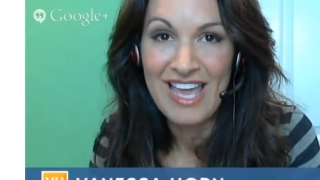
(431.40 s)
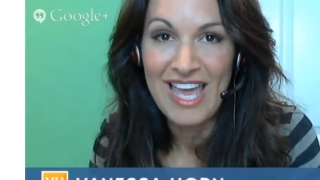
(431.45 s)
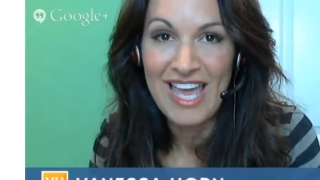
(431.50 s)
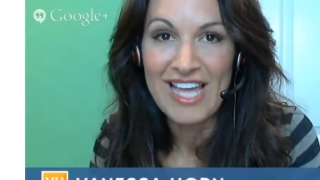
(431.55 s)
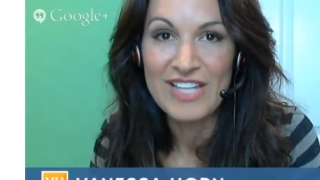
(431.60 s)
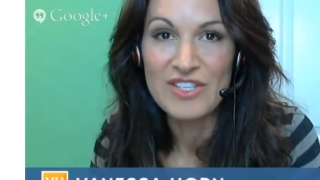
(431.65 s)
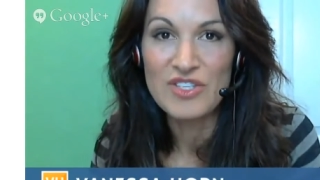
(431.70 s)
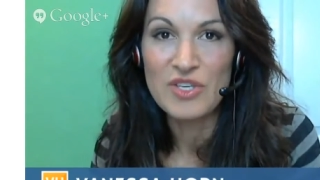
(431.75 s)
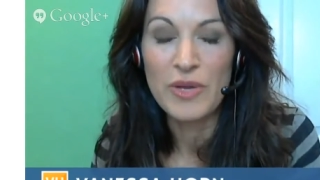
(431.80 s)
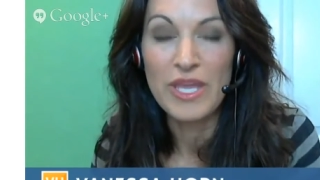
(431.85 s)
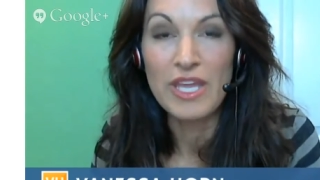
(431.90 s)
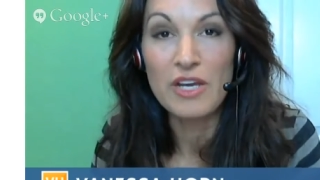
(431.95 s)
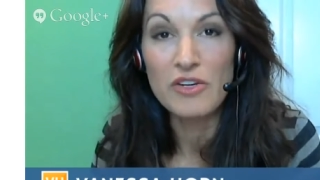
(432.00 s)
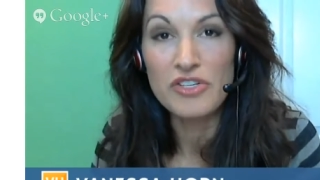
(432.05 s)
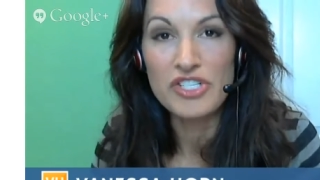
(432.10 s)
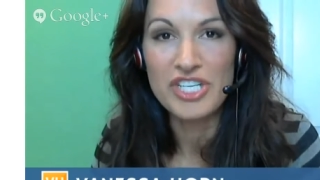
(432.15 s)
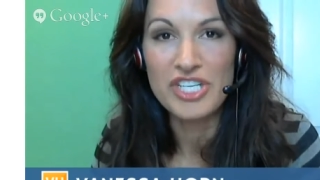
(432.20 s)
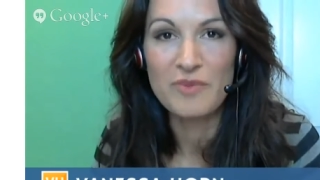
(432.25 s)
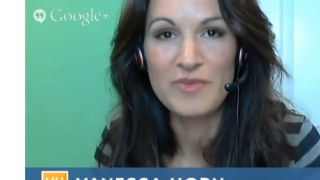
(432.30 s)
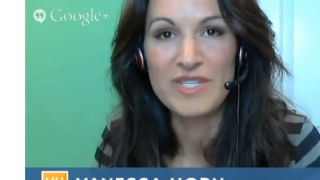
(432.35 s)
And so here
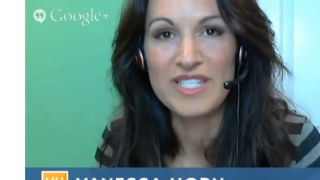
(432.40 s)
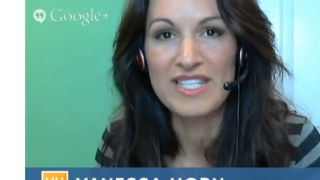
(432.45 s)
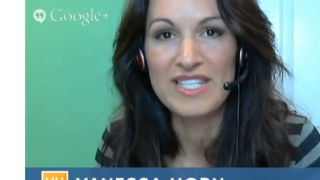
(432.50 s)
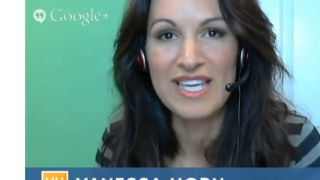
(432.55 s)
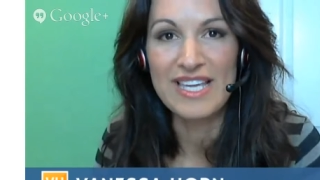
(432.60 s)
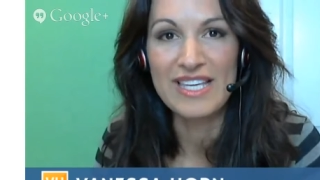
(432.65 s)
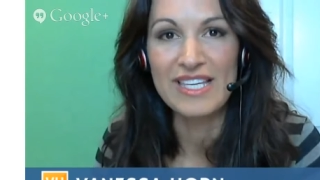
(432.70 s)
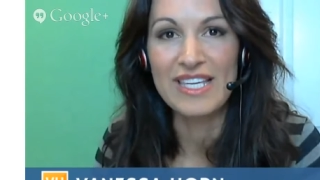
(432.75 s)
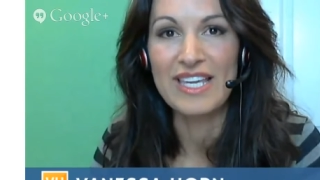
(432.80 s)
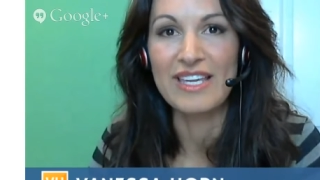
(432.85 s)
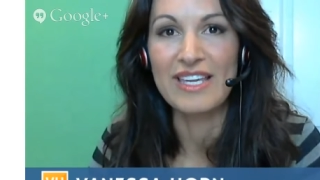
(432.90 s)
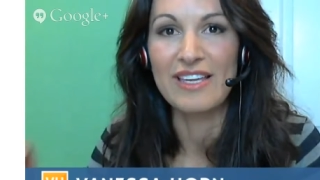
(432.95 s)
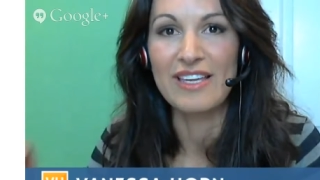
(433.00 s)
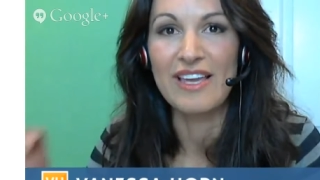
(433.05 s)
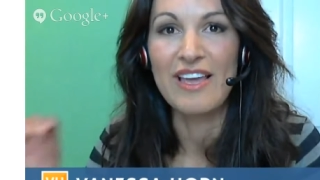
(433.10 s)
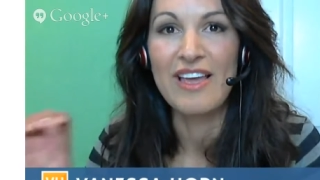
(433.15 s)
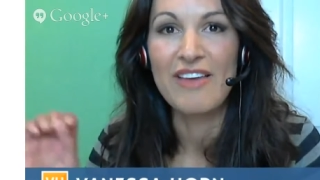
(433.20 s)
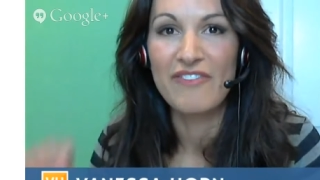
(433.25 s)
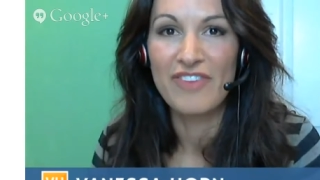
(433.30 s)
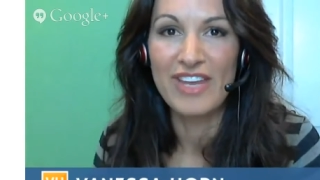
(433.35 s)
she was
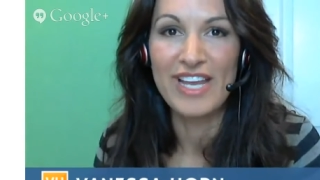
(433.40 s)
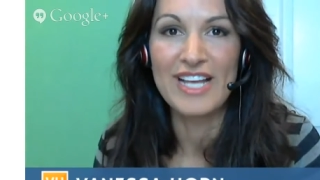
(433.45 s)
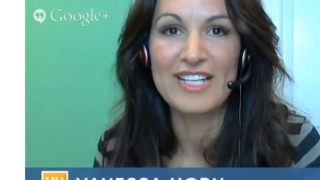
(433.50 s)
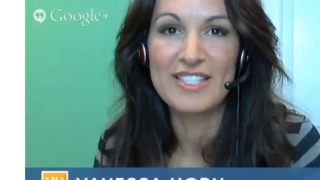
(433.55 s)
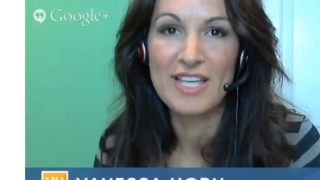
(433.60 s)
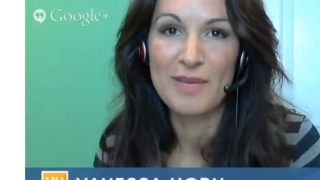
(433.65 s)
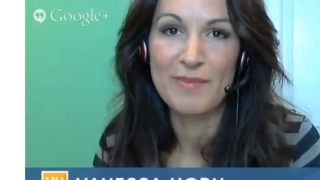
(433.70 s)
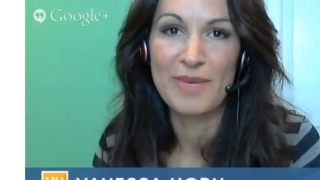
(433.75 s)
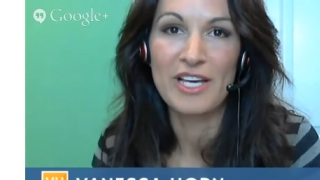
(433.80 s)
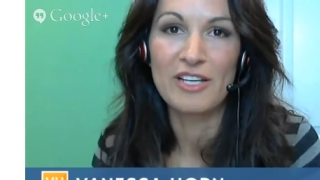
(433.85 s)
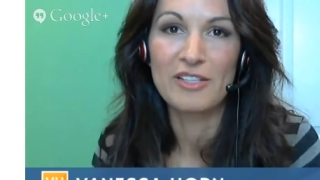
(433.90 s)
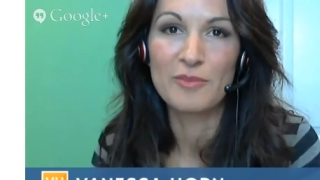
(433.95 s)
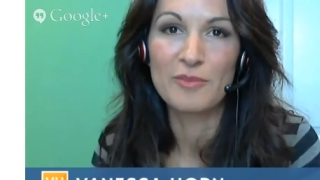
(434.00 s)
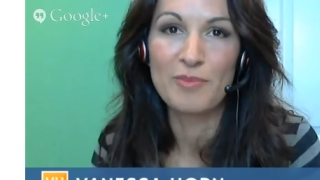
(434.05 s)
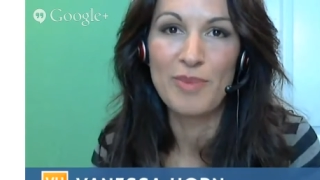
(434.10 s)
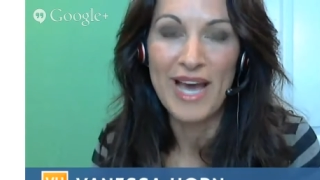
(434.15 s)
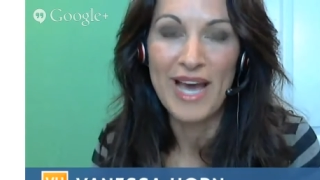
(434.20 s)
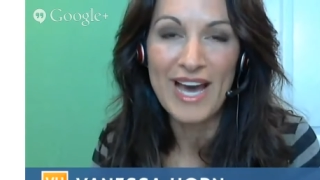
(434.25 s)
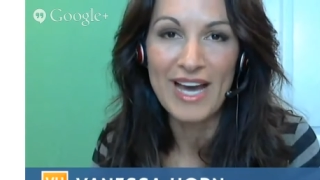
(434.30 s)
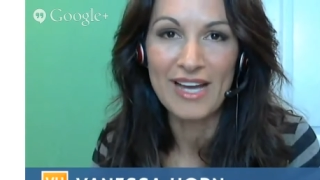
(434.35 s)
thinking, Vanessa, I'm held
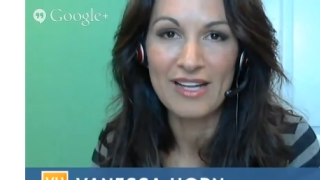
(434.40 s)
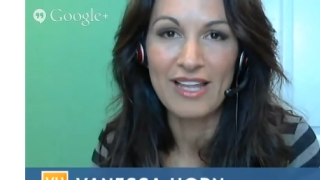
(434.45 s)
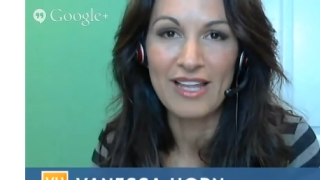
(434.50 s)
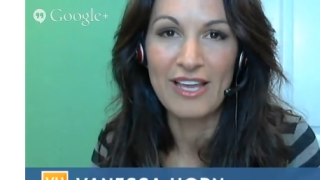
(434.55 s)
back.